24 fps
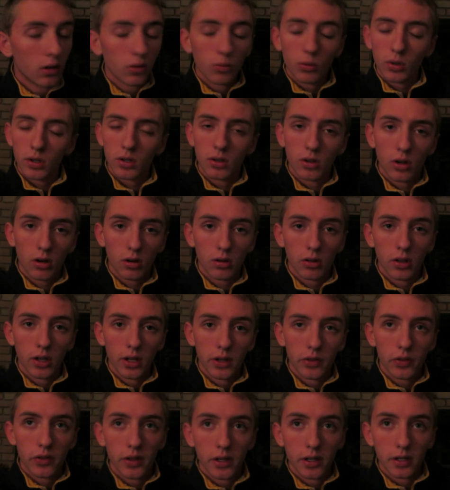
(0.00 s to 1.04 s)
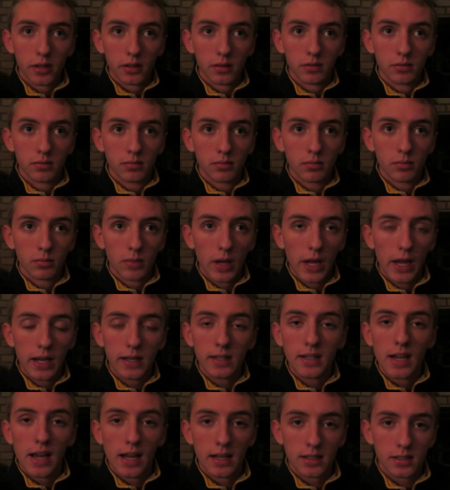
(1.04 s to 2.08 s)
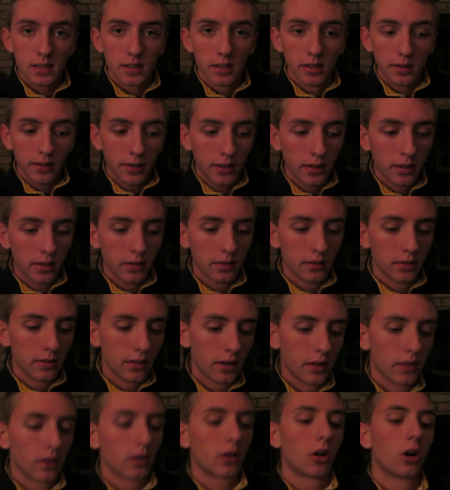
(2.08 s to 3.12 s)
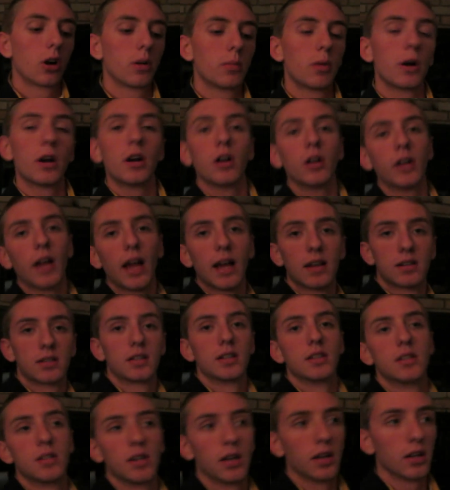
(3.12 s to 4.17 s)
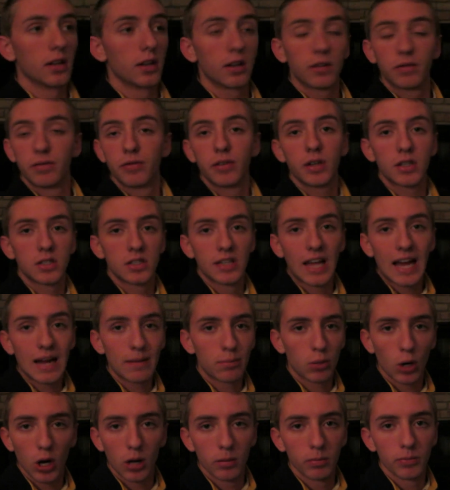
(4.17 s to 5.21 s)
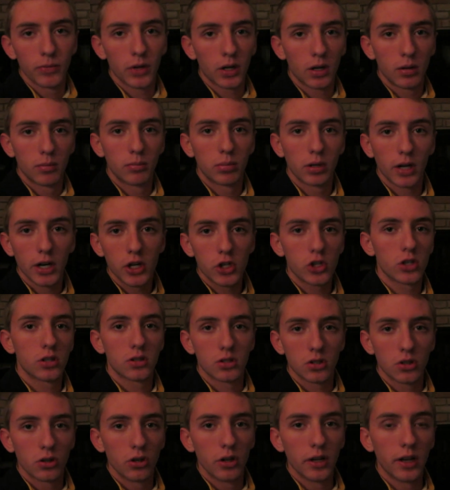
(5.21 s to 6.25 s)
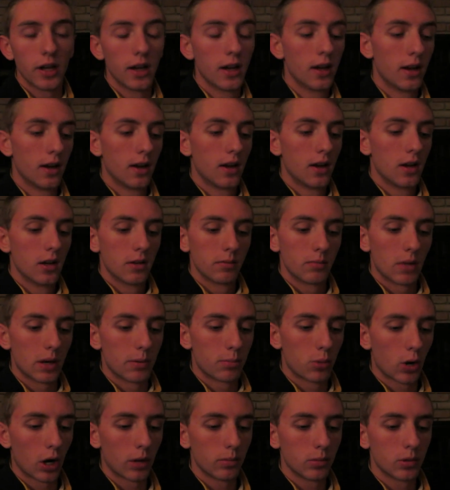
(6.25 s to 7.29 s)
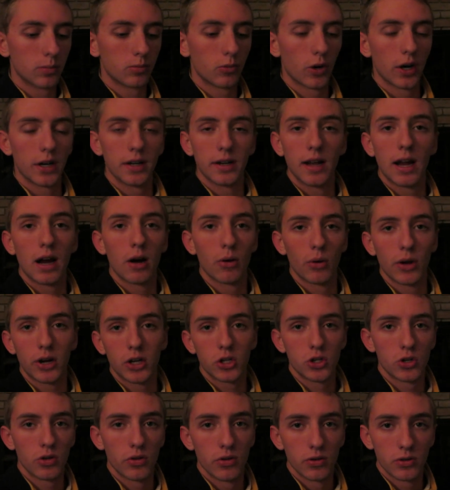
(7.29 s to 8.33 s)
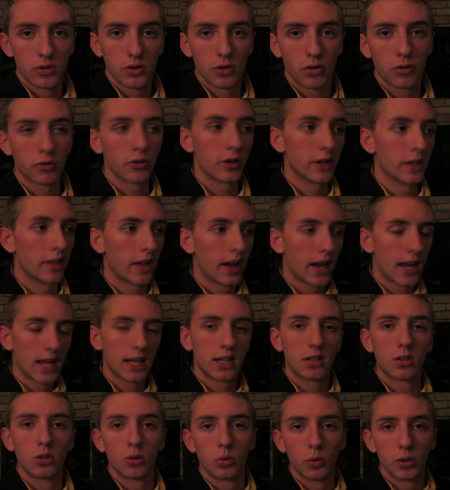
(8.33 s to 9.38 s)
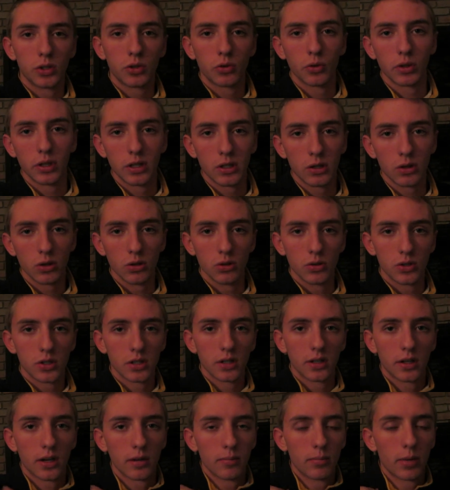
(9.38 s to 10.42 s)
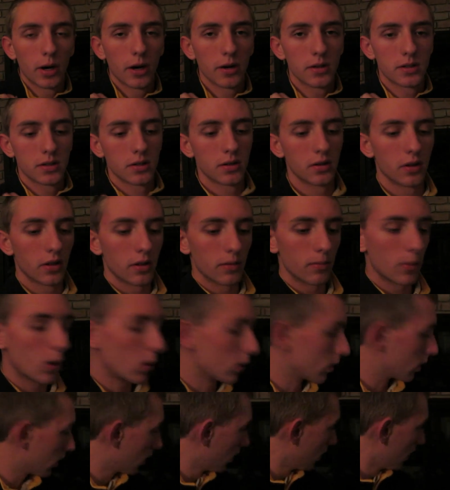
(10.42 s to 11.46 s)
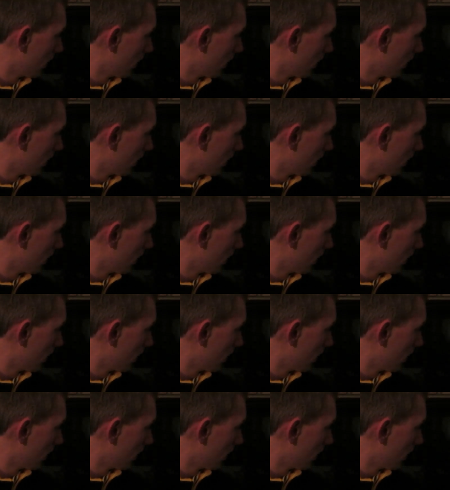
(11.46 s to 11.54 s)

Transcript: what do you call that thing head gasket in and the carburetor gaskets in, and it fixed that problem. The compression's good. My problem right now, actually, there's three. The handle was really loose in comparison to the motor.